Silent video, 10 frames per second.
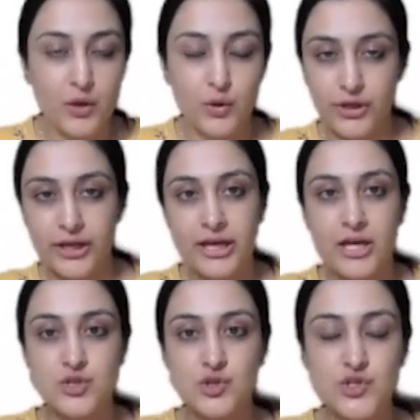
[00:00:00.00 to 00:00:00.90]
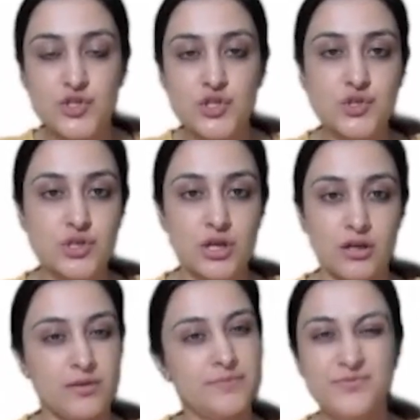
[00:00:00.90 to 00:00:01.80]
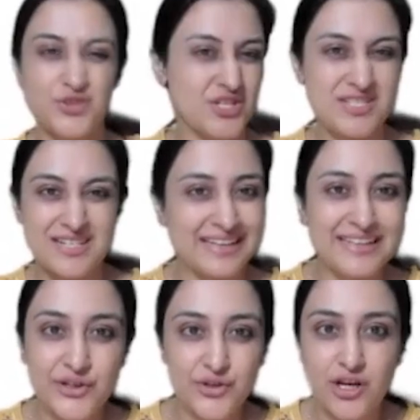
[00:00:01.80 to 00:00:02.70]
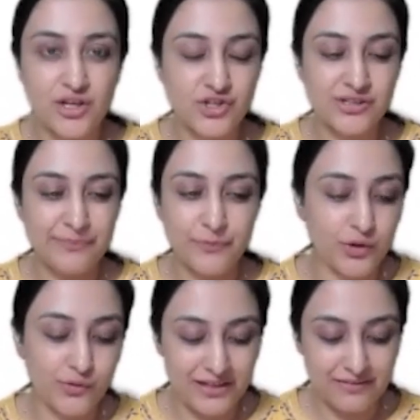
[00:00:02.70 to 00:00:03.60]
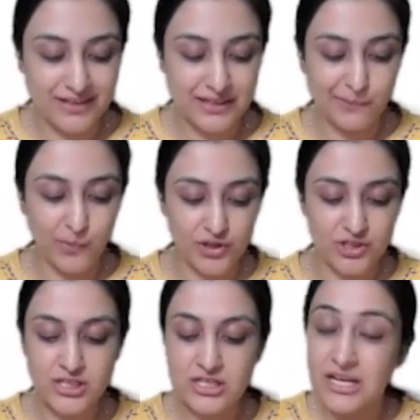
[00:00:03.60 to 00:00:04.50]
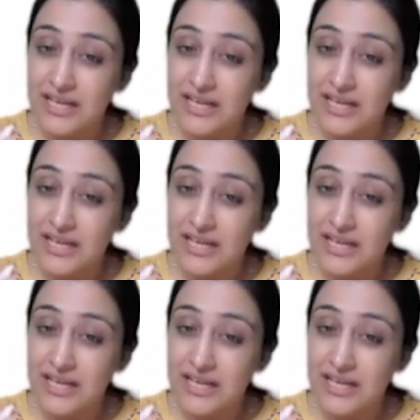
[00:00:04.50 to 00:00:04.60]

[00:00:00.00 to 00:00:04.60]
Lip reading: Okay, so this is just an introduction, not very, very important.